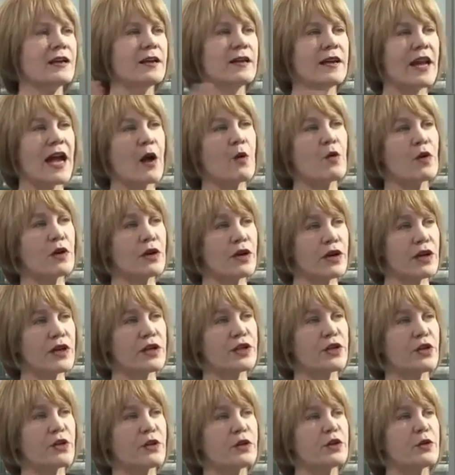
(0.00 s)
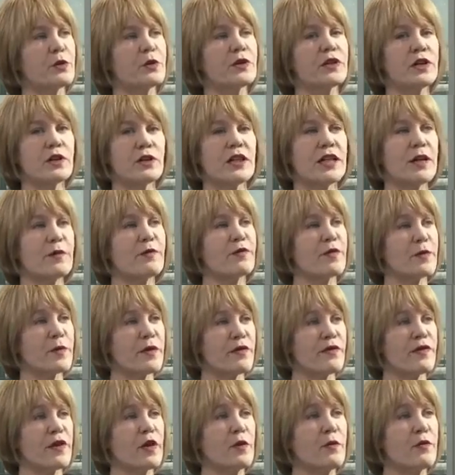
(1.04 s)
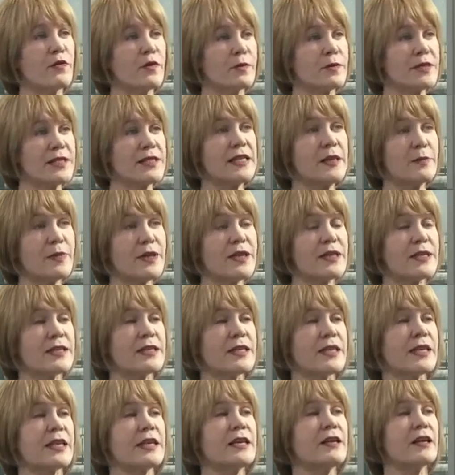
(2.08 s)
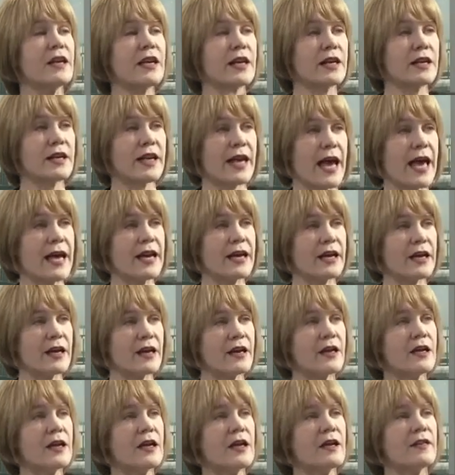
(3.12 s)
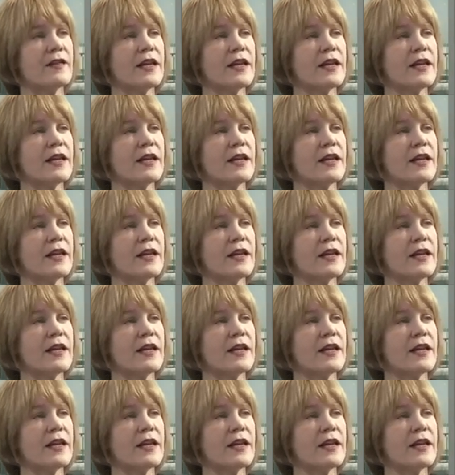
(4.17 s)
Now we're going to turn to a little clip from a film from CBC in Canada.